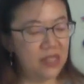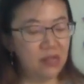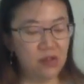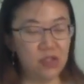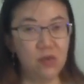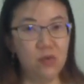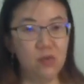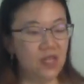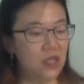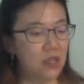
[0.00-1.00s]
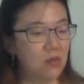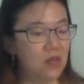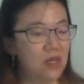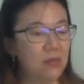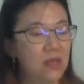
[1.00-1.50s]
on you whether you
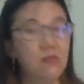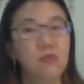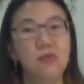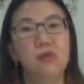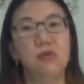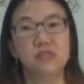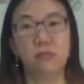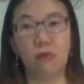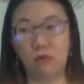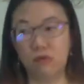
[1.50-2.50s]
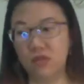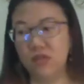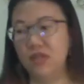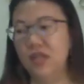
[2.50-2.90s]
want a big moon or a small moon.